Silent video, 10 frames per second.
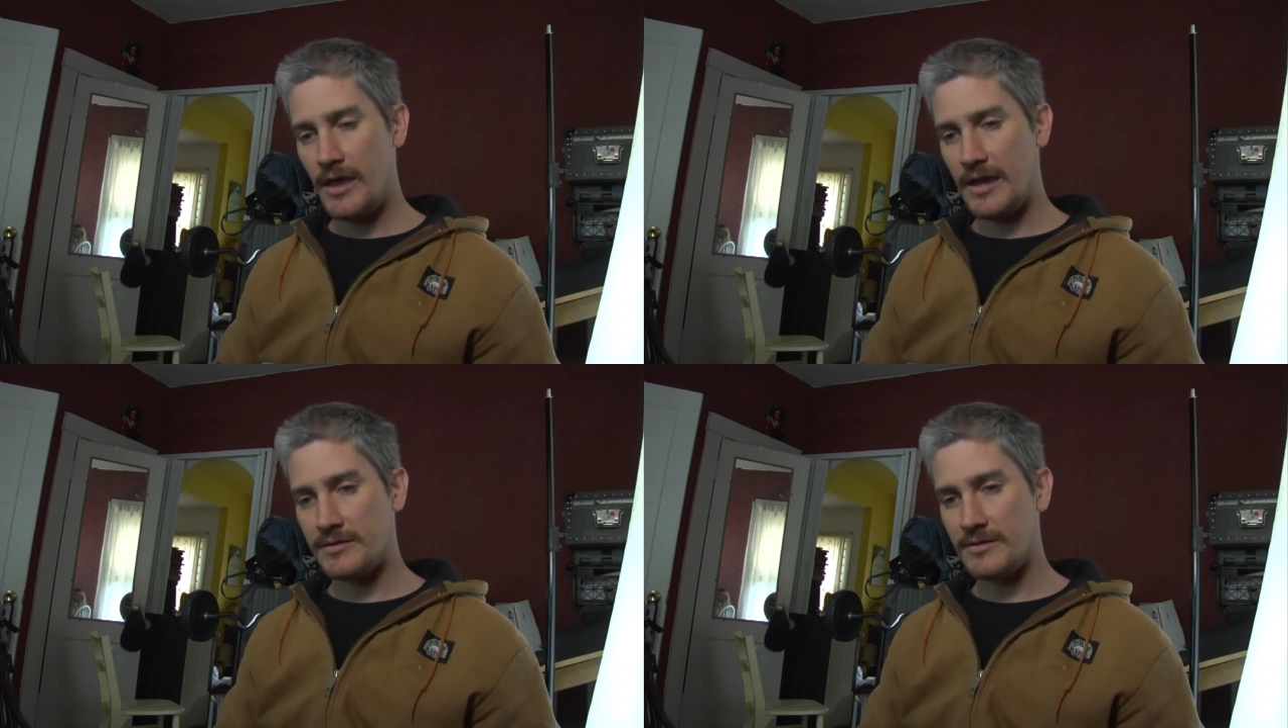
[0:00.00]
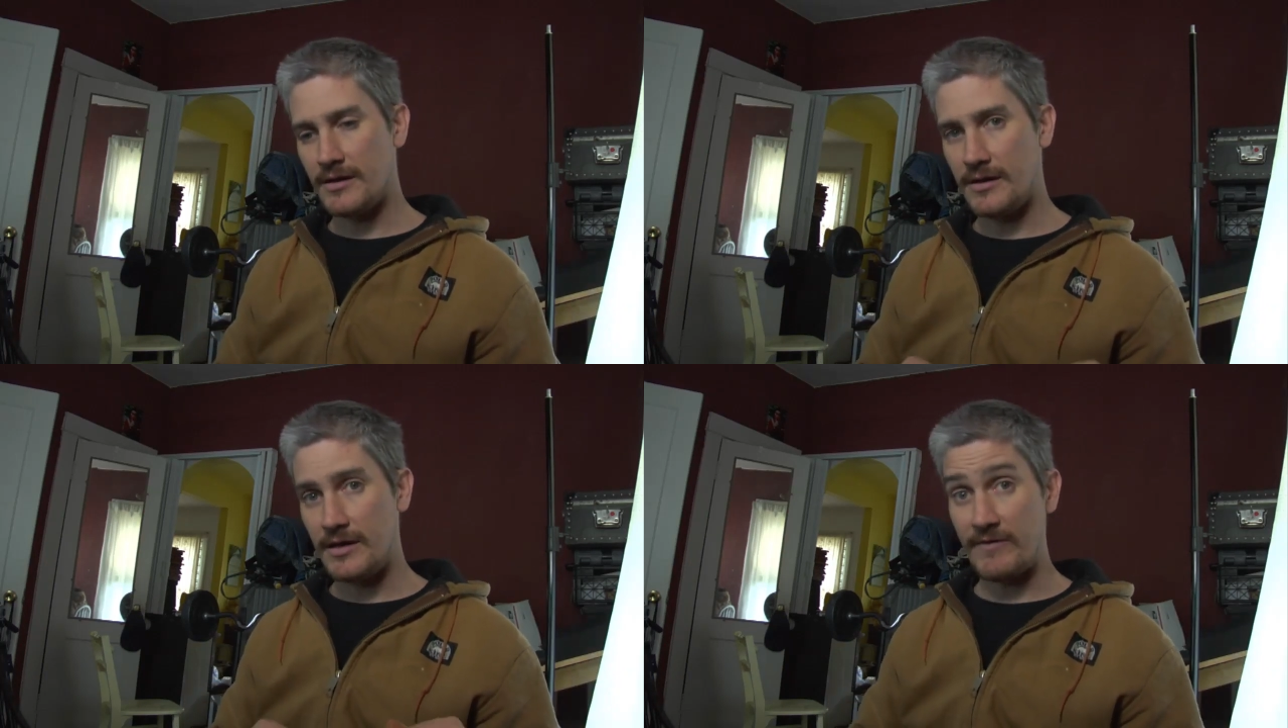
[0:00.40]
And
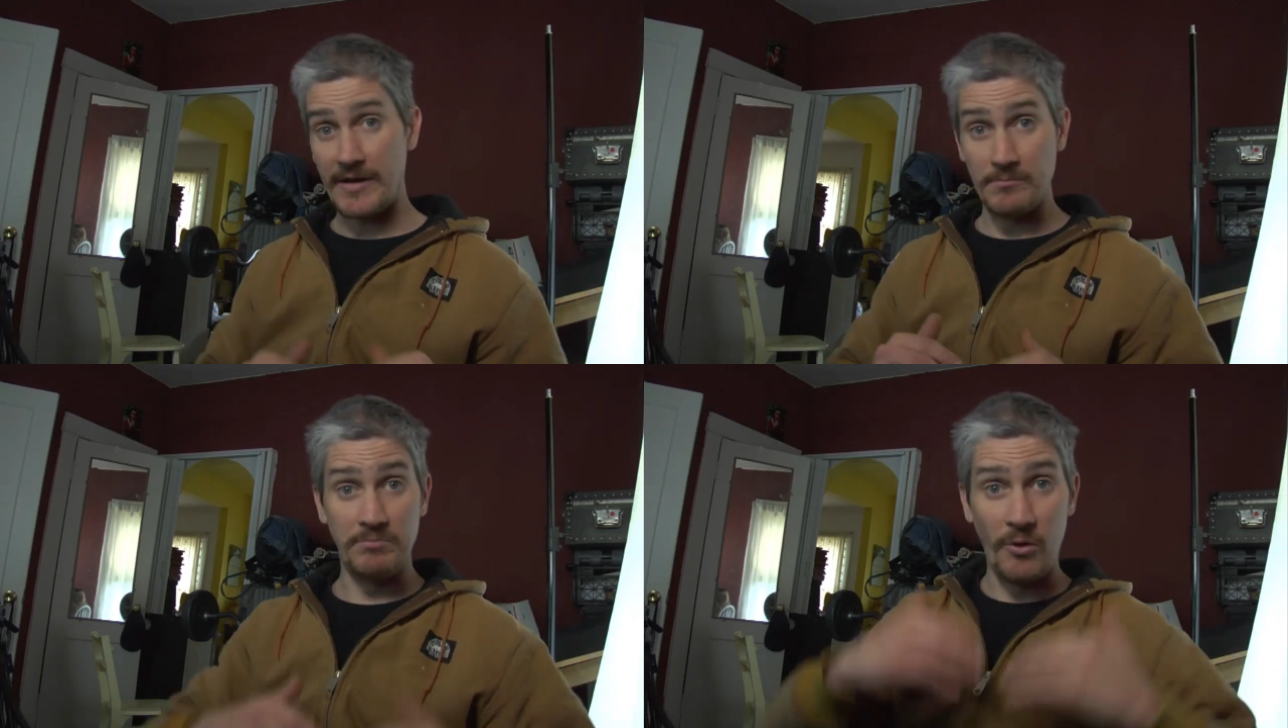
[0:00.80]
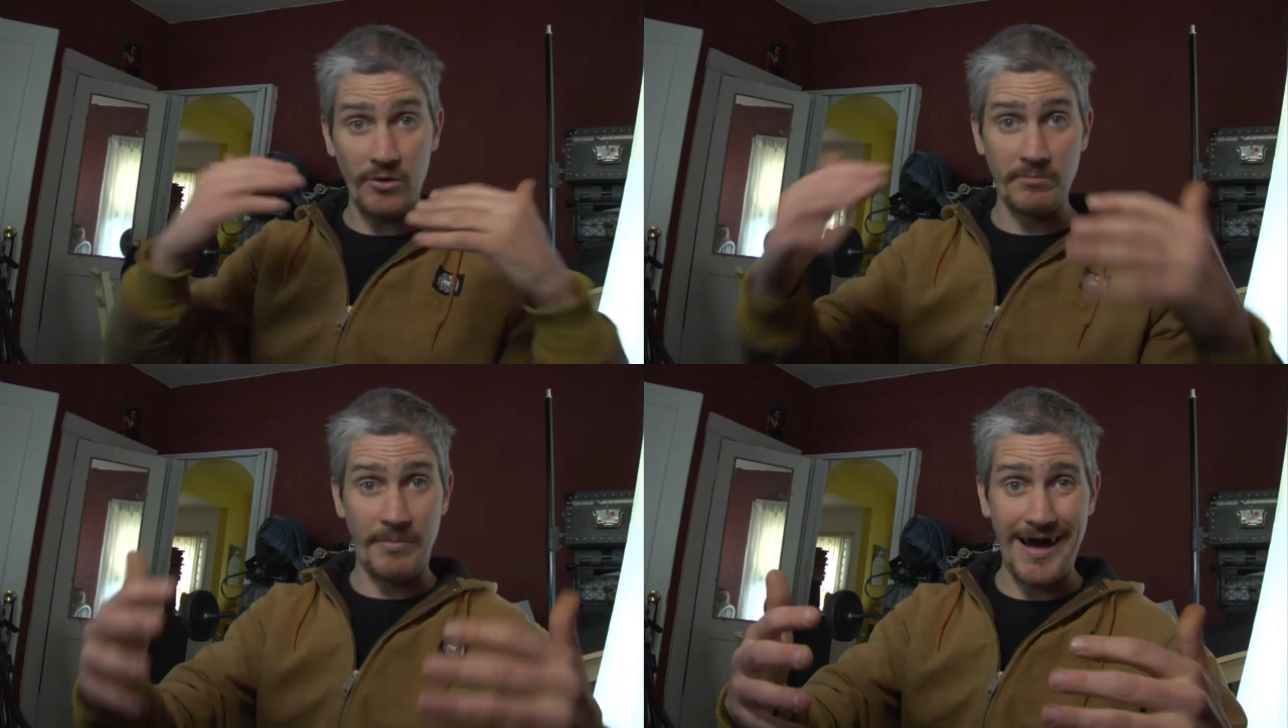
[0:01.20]
if I can
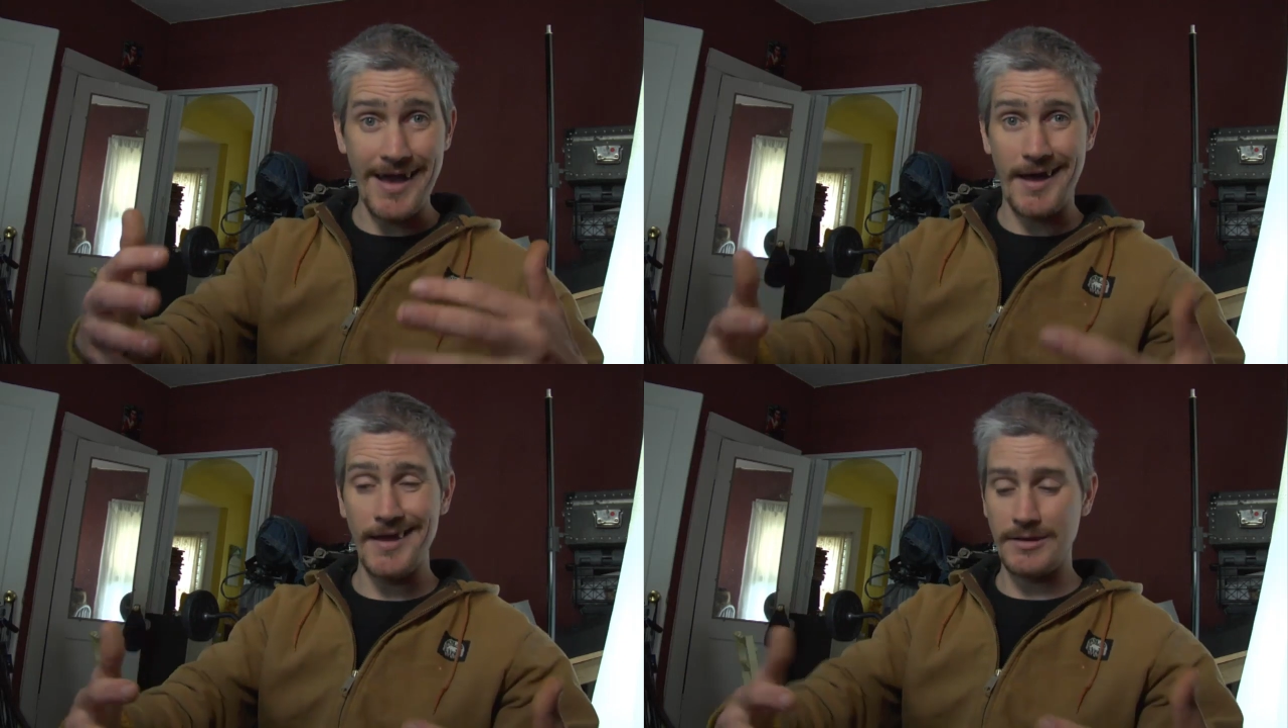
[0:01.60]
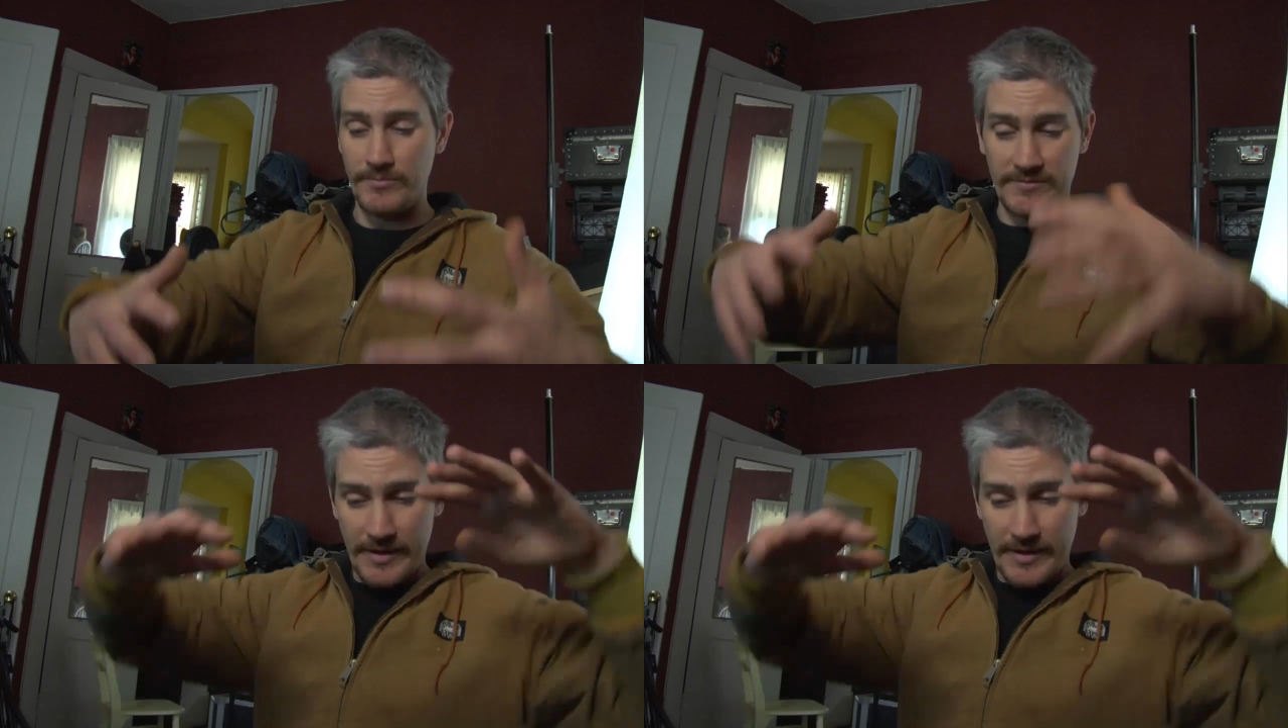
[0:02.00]
bulk buy items,